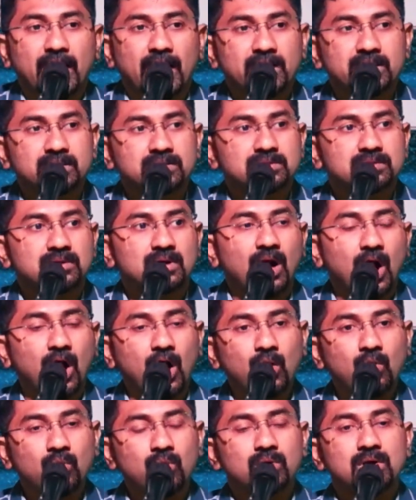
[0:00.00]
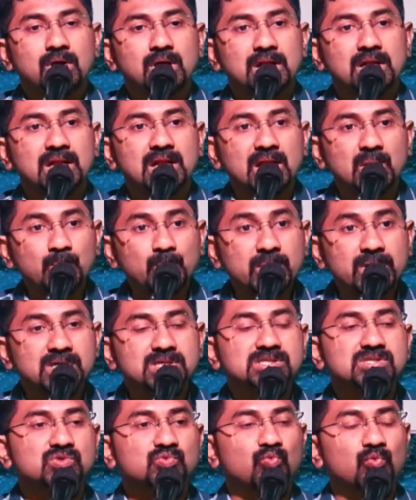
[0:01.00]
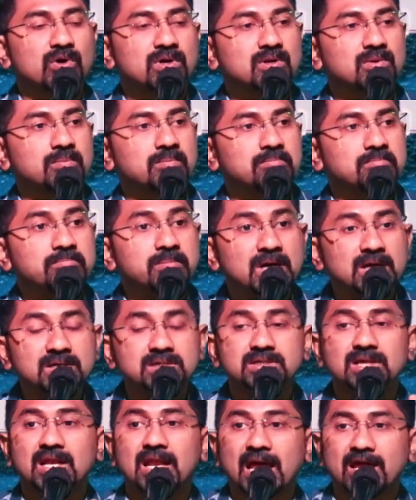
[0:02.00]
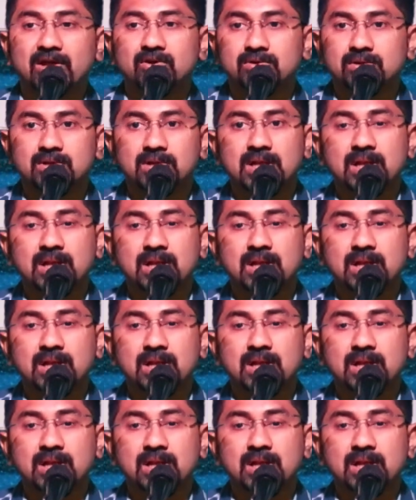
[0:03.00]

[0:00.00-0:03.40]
and how lepers were burnt alive.